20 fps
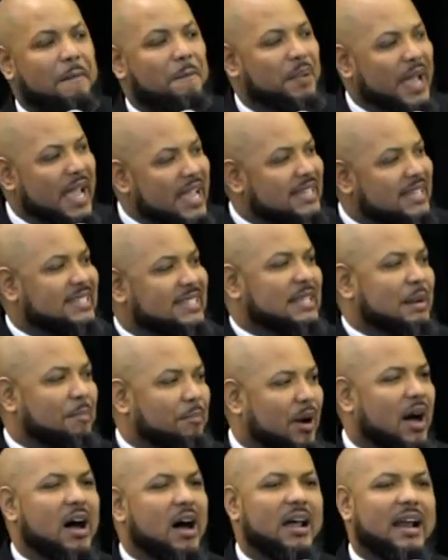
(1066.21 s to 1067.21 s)
based
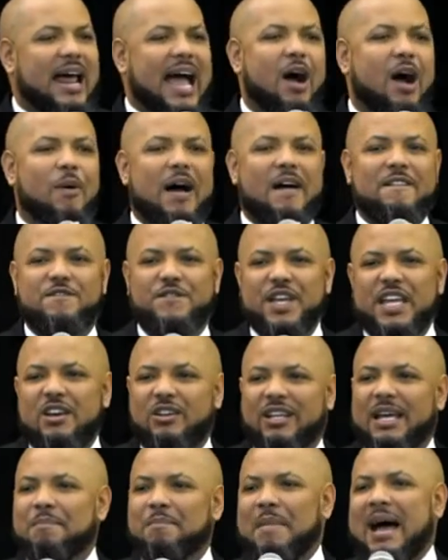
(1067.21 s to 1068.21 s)
upon how I
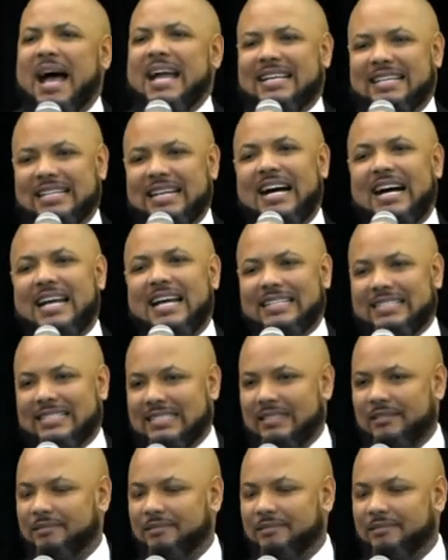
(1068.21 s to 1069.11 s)
feel in my gut.